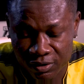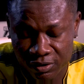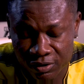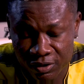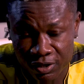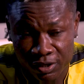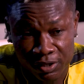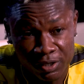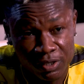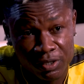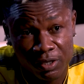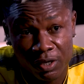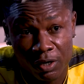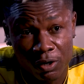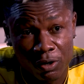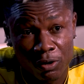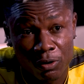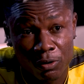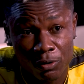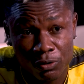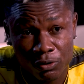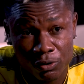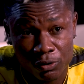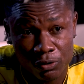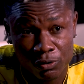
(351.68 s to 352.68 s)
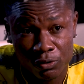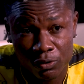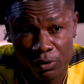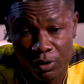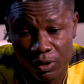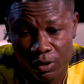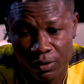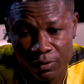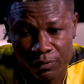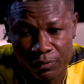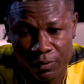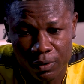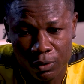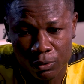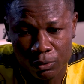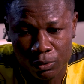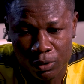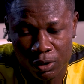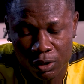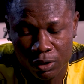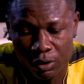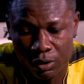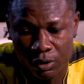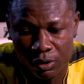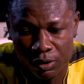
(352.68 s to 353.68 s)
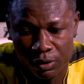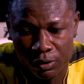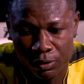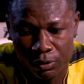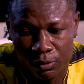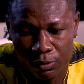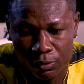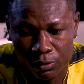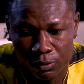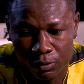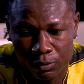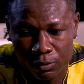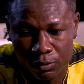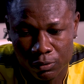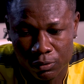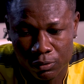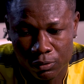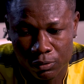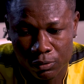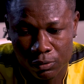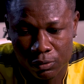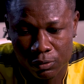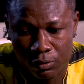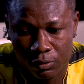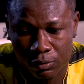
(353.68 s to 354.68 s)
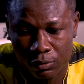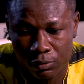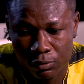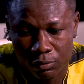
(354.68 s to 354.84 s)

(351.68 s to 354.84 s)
there is a lot to give out there. You know, so